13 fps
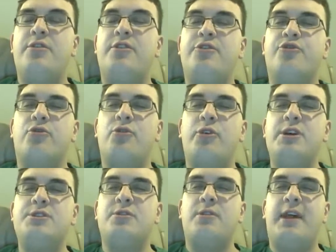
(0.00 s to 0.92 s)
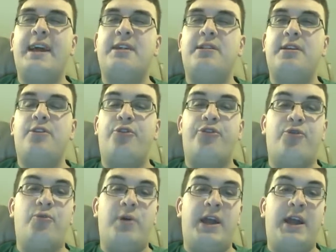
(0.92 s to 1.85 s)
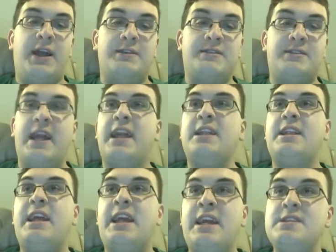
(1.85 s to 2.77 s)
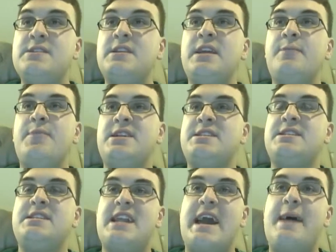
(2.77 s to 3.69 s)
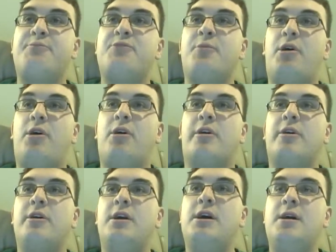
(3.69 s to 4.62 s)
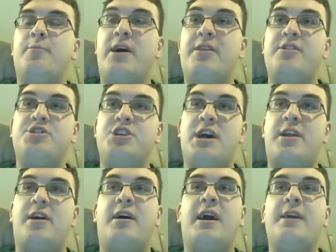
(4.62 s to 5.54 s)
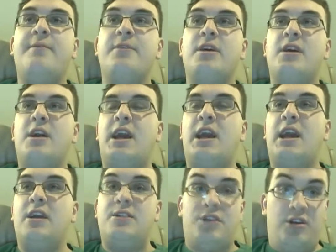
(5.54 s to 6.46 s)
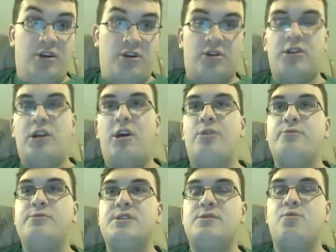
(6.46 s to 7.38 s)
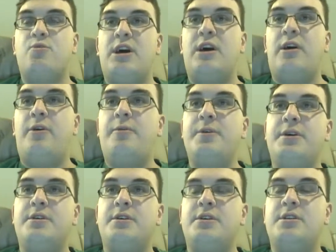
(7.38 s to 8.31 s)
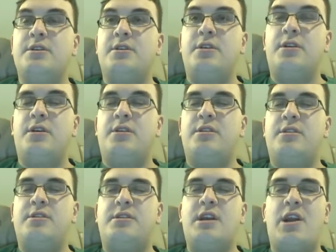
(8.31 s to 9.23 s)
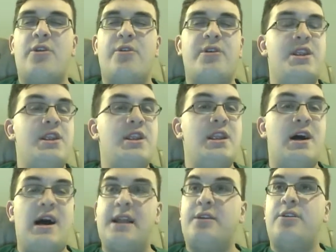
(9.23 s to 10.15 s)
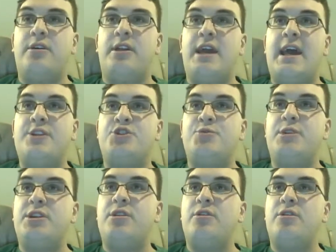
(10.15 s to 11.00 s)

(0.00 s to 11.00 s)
The droids are like little twigs. They can easily be snapped apart by the Jedi, and your clones as well. They're not good henchmen.